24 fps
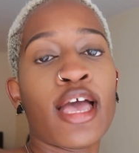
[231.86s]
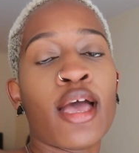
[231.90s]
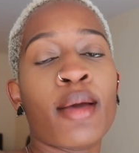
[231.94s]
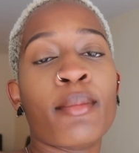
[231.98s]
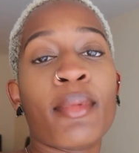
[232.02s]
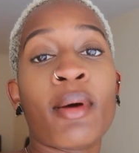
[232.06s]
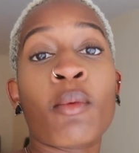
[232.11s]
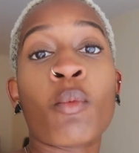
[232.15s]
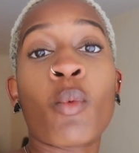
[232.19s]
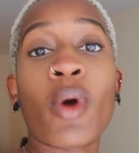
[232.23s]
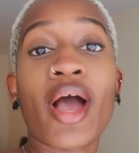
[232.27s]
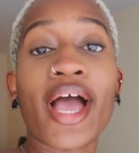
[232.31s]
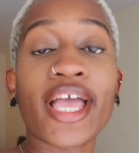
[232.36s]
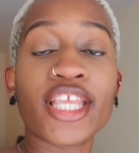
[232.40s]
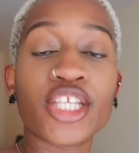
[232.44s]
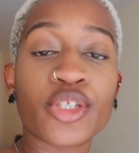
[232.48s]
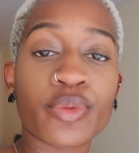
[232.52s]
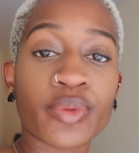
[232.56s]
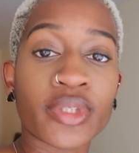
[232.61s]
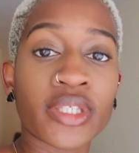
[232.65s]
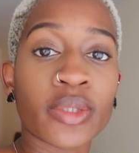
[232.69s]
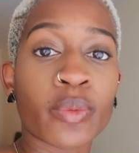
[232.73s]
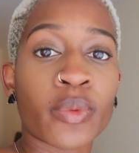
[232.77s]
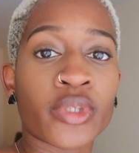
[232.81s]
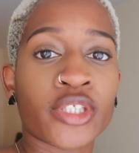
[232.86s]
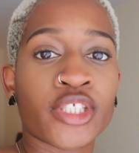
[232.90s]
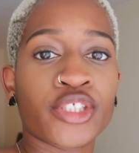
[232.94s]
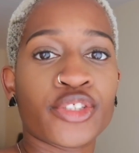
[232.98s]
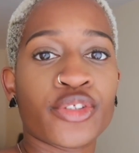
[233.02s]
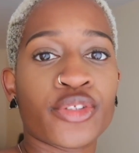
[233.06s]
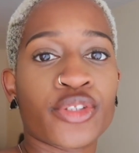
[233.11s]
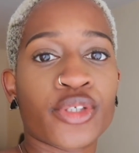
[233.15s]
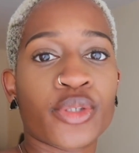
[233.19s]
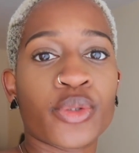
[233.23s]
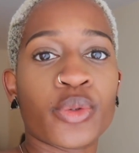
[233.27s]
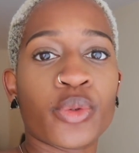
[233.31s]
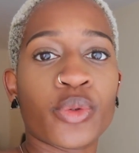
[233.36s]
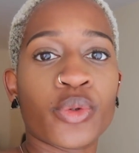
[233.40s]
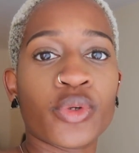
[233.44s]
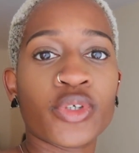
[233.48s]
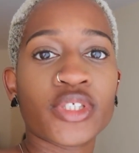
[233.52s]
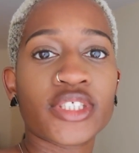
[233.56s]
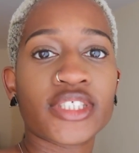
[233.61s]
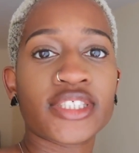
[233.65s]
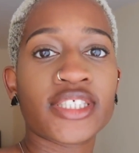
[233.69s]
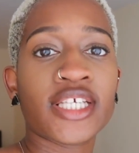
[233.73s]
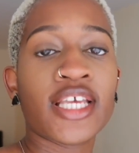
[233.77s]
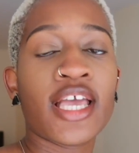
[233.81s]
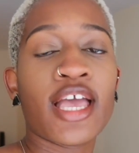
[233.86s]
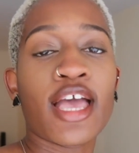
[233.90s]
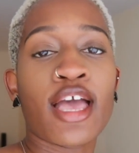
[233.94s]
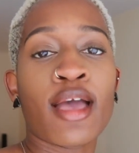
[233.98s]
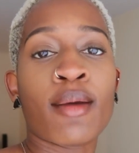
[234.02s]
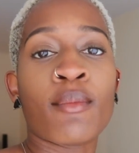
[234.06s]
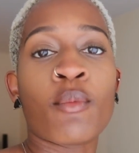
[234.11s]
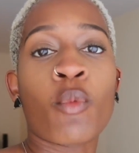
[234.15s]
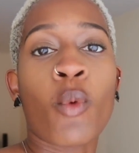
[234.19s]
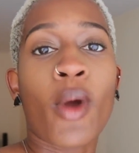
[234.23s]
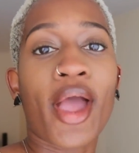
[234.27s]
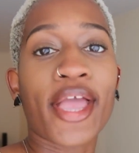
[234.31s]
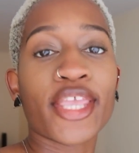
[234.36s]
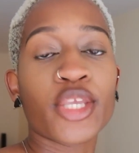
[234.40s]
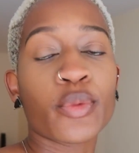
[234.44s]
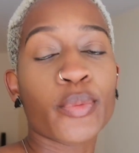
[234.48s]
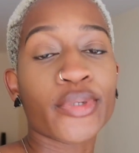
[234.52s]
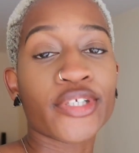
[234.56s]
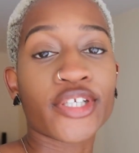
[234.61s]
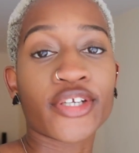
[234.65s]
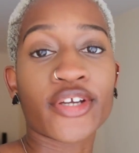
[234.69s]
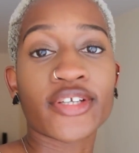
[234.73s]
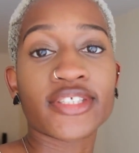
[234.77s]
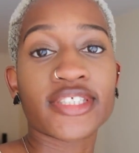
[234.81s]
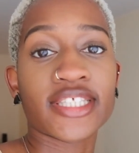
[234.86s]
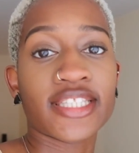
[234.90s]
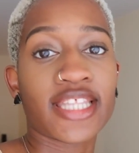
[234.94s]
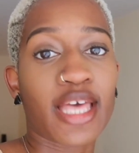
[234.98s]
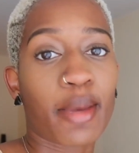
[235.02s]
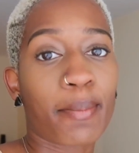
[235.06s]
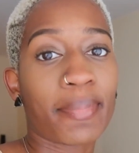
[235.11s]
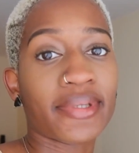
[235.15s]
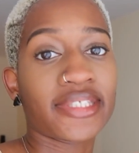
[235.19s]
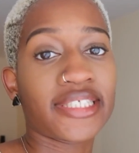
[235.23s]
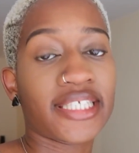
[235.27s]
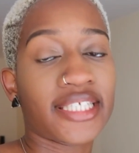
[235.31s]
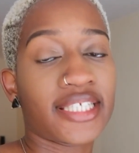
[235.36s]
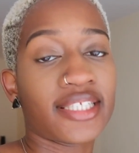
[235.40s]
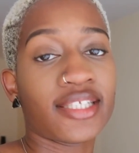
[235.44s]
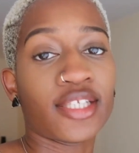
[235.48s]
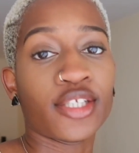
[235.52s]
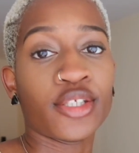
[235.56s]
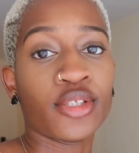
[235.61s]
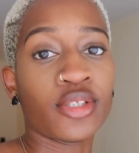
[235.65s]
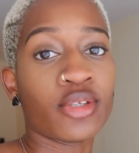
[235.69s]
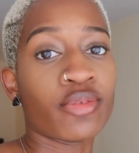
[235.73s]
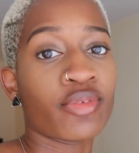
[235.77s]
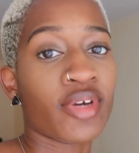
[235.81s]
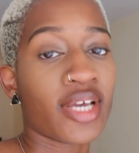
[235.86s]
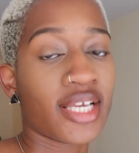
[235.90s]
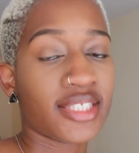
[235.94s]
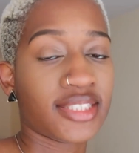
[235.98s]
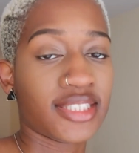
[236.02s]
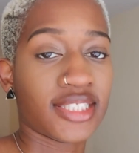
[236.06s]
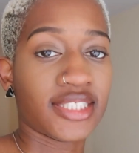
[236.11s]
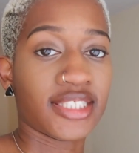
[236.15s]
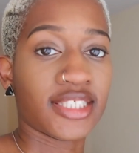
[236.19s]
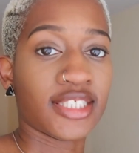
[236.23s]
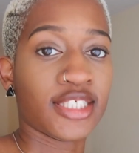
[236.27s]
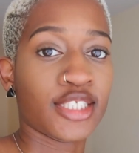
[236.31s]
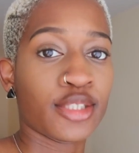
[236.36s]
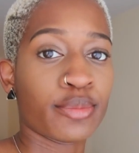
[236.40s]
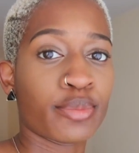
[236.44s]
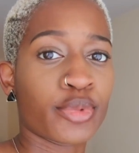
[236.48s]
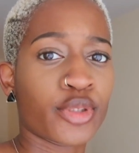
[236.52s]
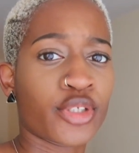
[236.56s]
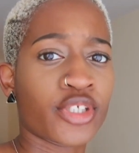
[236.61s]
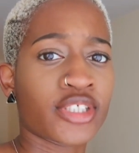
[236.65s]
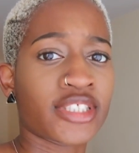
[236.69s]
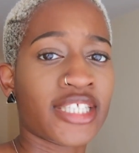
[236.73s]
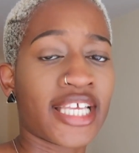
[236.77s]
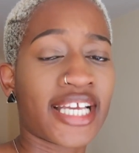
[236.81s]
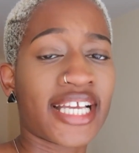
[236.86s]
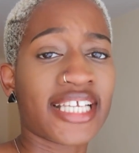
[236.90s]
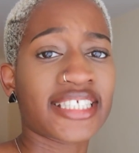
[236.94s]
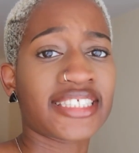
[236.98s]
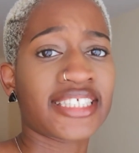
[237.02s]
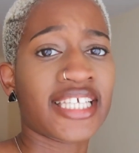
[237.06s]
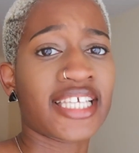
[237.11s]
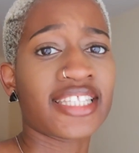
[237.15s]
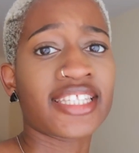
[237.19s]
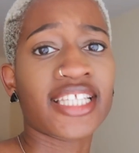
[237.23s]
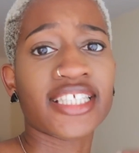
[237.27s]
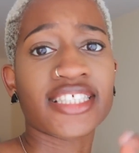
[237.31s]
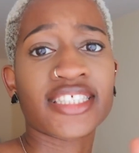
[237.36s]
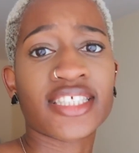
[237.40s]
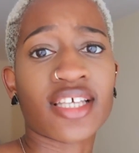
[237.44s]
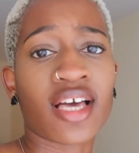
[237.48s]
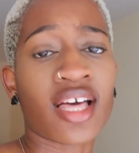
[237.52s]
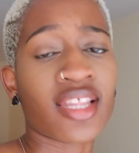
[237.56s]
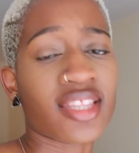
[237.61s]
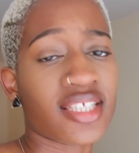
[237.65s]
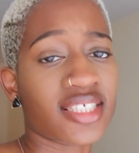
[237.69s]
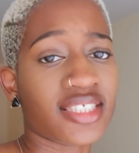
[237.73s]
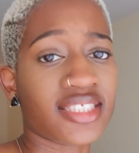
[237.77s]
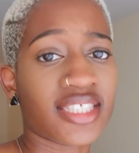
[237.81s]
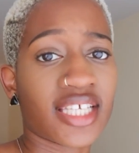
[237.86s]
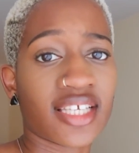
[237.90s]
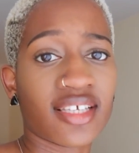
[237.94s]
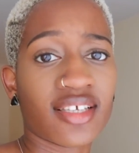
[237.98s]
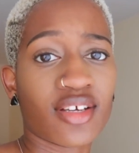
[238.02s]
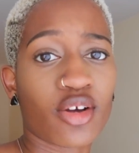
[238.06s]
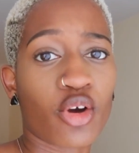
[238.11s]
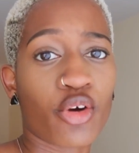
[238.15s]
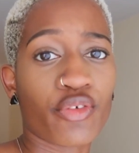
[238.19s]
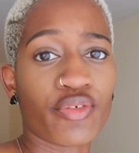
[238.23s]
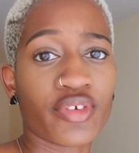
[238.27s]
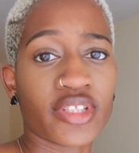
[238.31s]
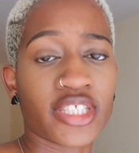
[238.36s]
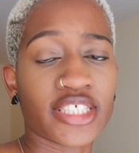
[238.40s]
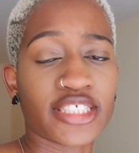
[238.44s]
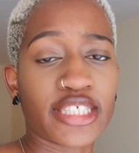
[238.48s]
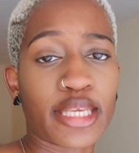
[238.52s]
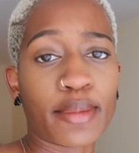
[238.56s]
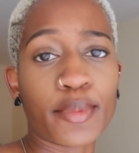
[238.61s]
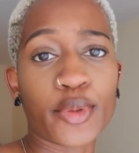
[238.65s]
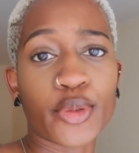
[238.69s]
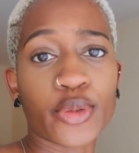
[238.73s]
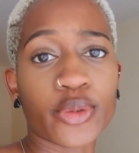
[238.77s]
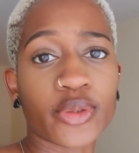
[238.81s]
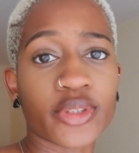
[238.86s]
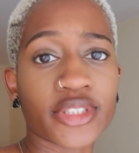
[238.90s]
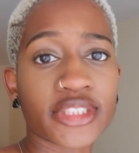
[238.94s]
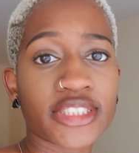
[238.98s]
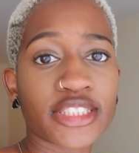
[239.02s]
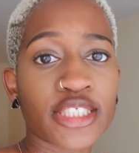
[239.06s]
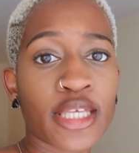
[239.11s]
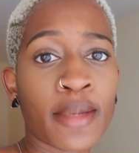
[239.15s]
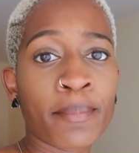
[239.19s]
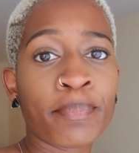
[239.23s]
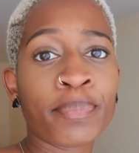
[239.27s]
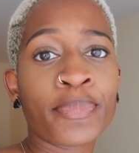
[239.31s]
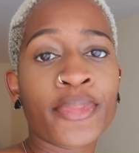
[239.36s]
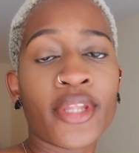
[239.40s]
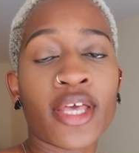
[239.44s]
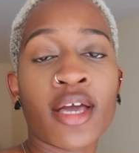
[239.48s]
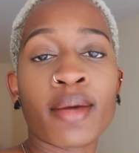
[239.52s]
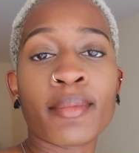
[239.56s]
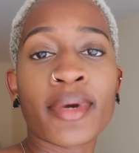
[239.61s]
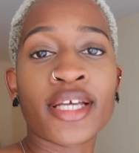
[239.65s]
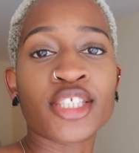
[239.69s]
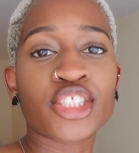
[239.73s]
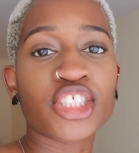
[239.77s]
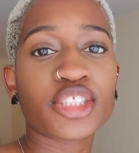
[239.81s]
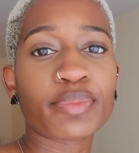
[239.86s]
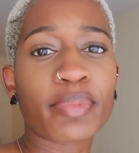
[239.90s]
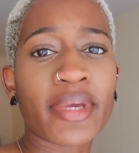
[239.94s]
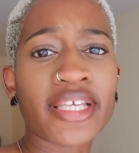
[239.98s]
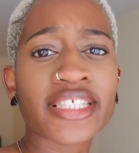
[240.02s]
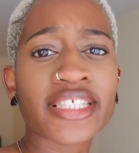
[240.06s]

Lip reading: and why you really want to do the course, and why you want to go to that particular university, because like I said, there's others that offer the same course, and just